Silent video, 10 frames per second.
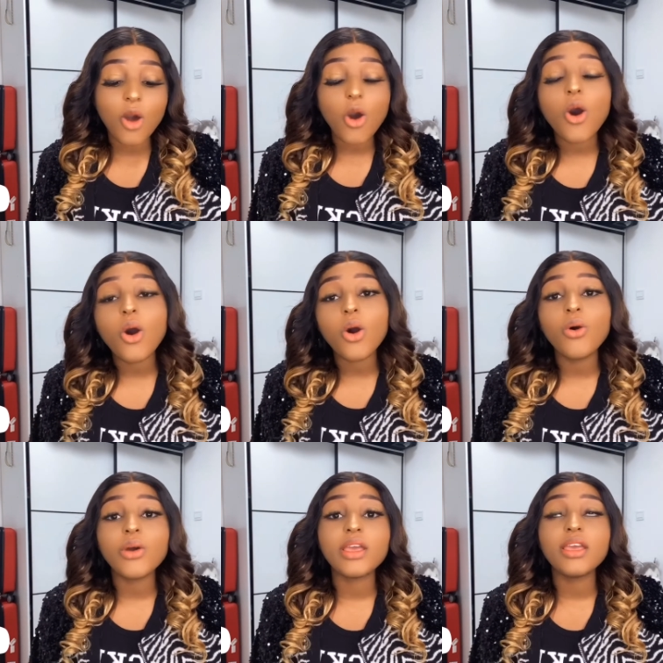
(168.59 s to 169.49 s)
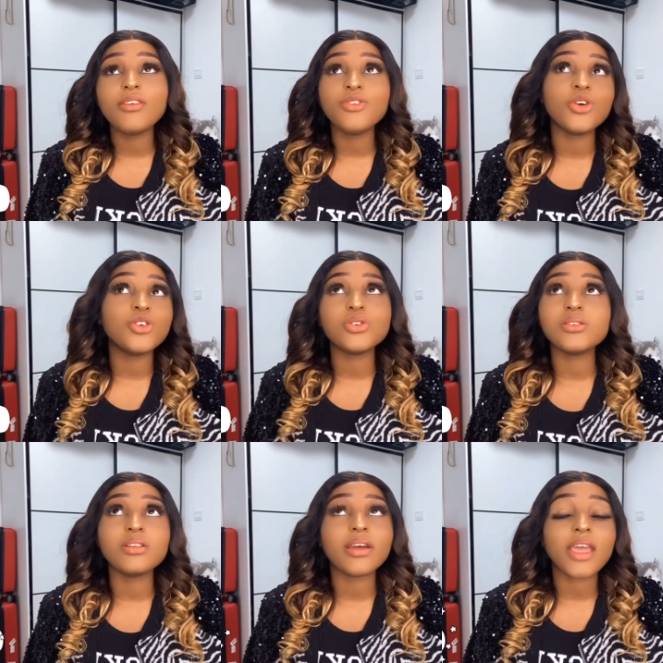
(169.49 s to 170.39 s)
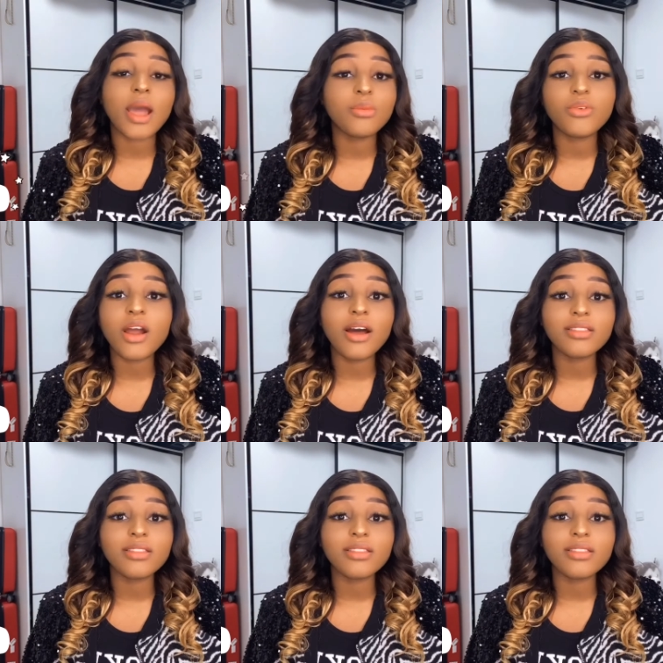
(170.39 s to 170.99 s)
Or if you're using a camera,